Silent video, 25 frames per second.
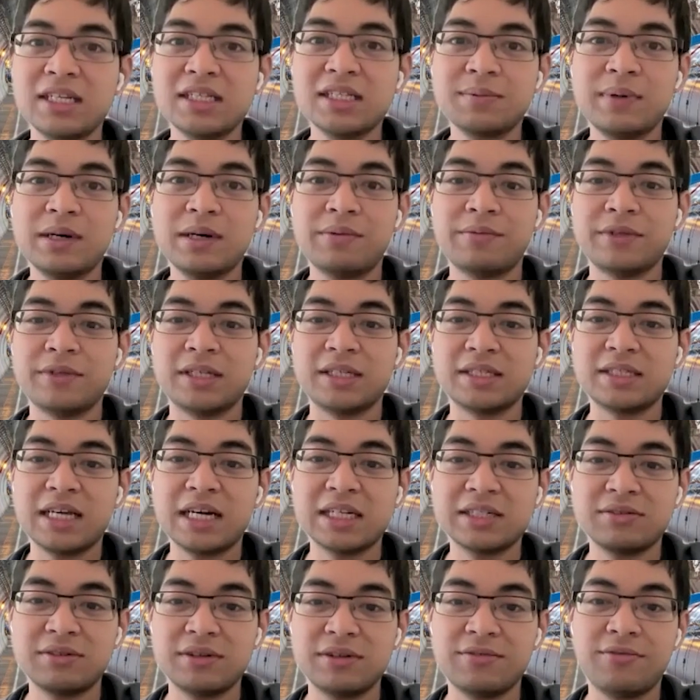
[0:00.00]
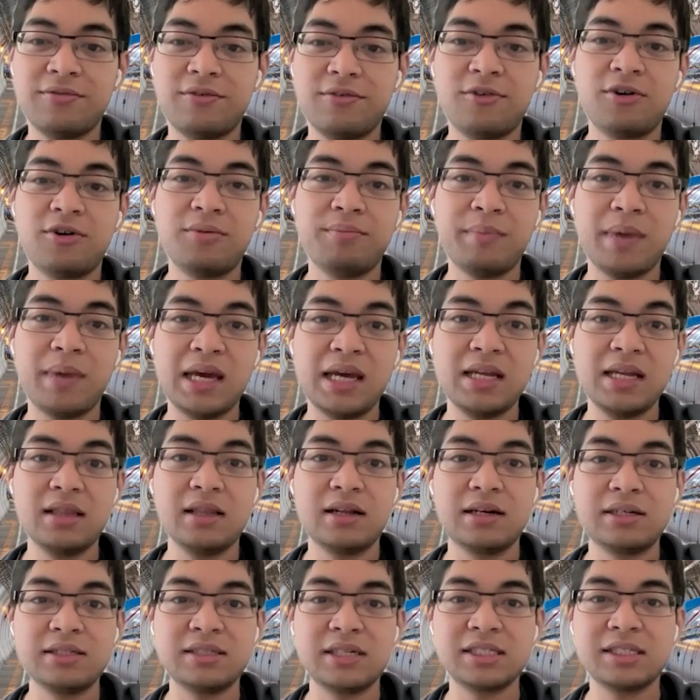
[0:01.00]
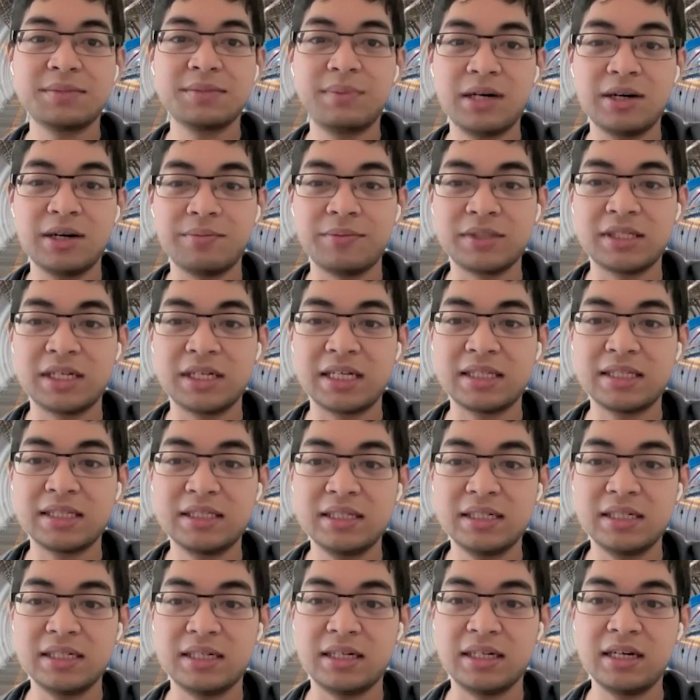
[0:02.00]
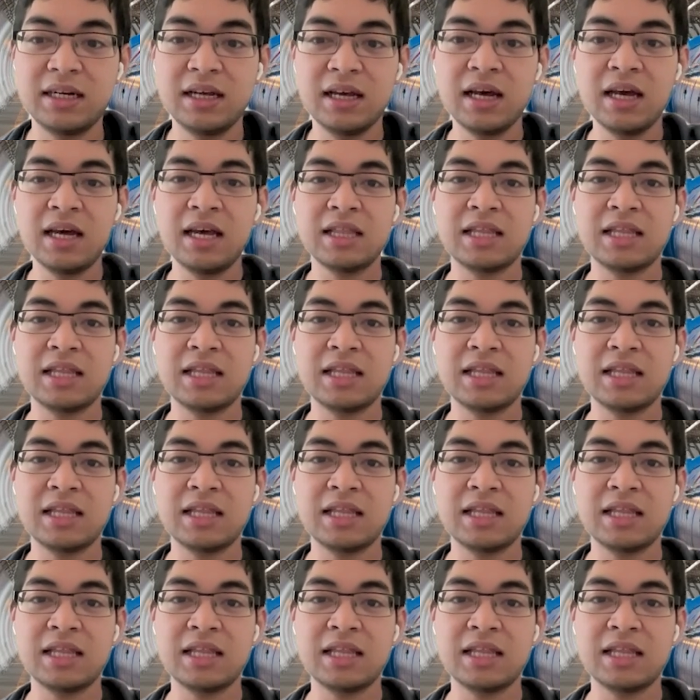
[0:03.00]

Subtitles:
of the experiments, there's actually four main large experiments at CERN